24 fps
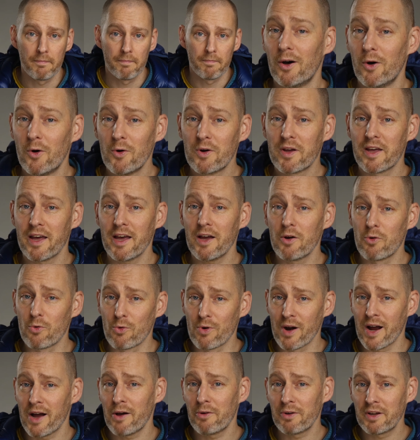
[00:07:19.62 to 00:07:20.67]
Okay,
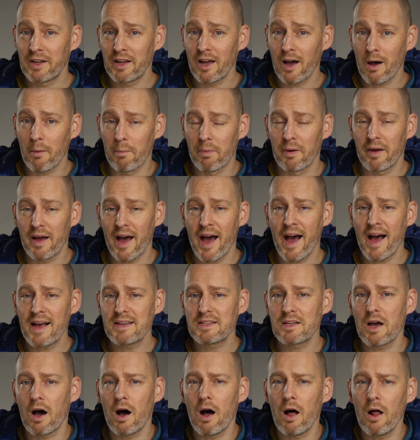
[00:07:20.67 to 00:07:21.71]
rounding up,
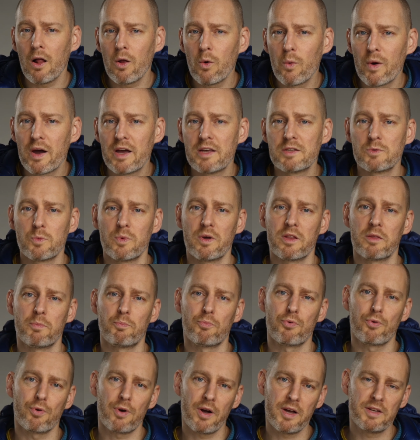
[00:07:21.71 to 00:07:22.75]
as always with
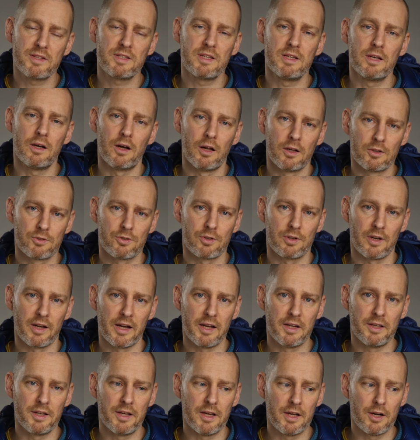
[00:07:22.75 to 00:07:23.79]
pricey
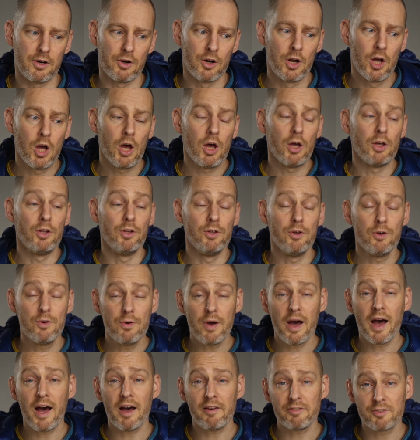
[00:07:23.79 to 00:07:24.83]
ultralight gear, you
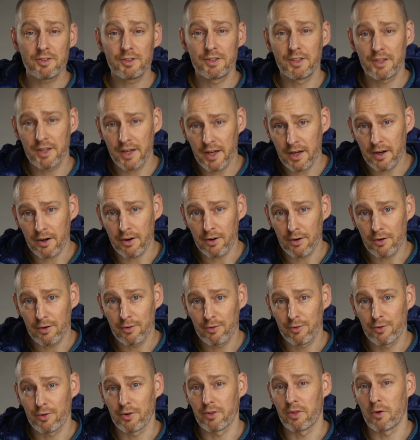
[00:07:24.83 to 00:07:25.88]
have to care
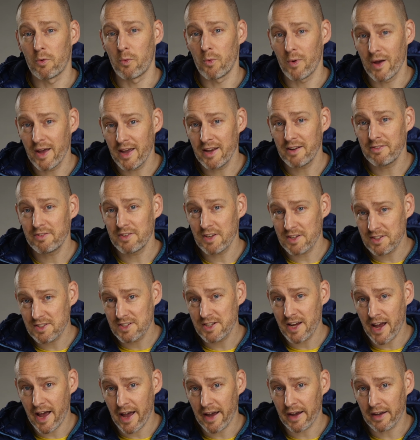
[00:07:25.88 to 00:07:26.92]
for the weight of this
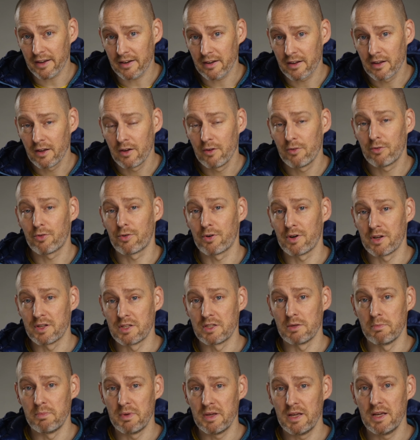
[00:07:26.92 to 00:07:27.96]
jacket for it
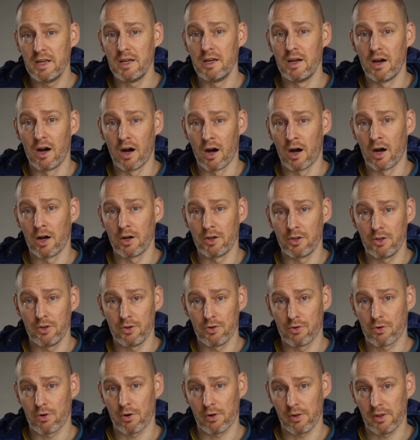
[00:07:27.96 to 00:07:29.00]
to be on
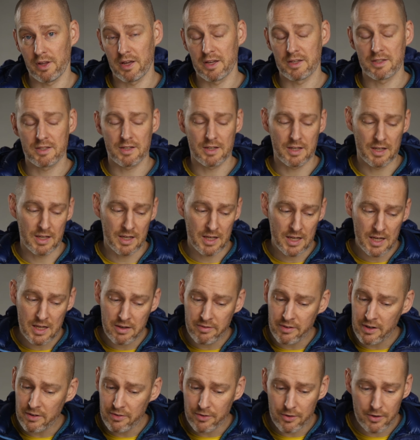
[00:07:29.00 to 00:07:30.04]
your list,
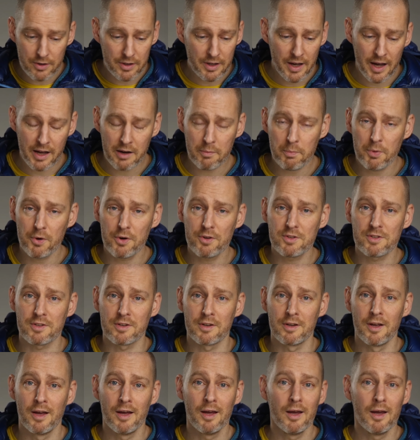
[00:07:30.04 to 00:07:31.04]
even if you're the kind of person